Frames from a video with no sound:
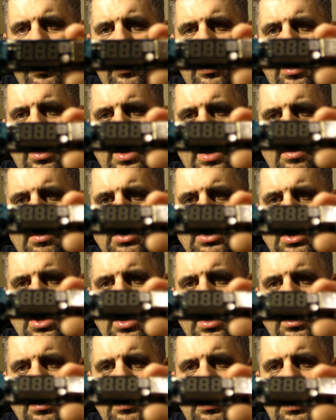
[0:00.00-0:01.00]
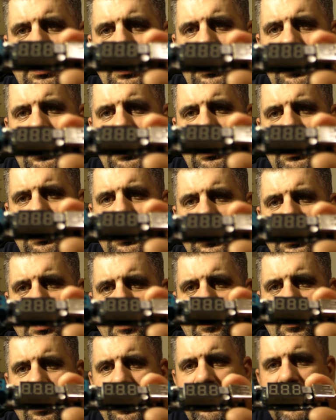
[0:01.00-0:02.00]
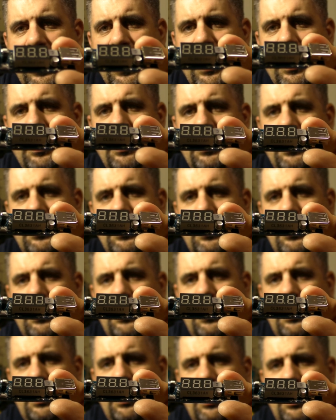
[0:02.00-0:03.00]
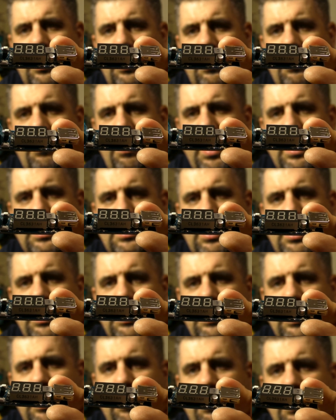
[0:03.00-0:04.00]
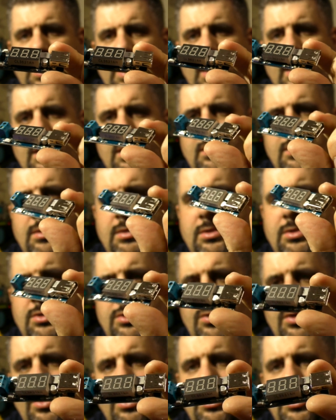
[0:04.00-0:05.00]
They're on Amazon, stuff like that. Basically, same thing. Screw